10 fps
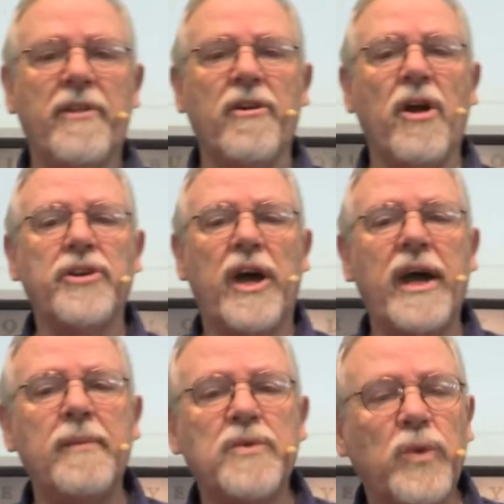there are
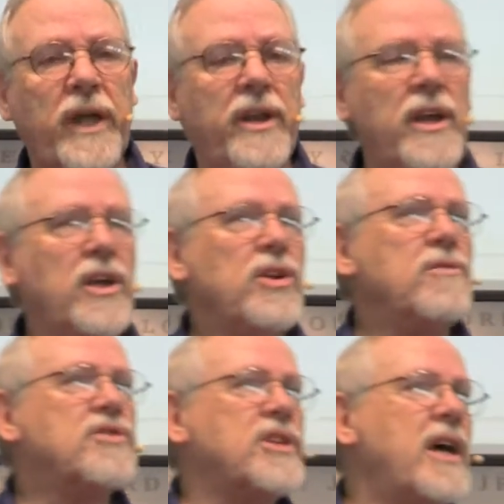times when
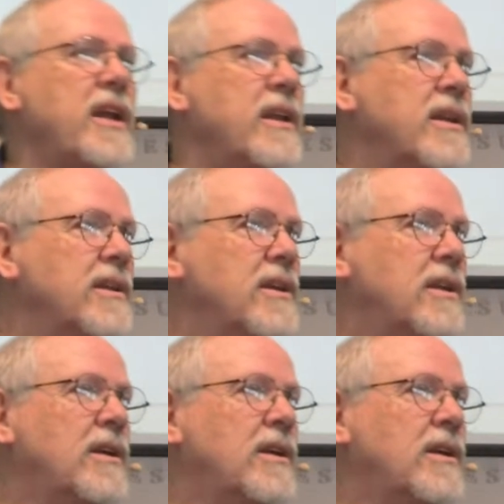you've said it,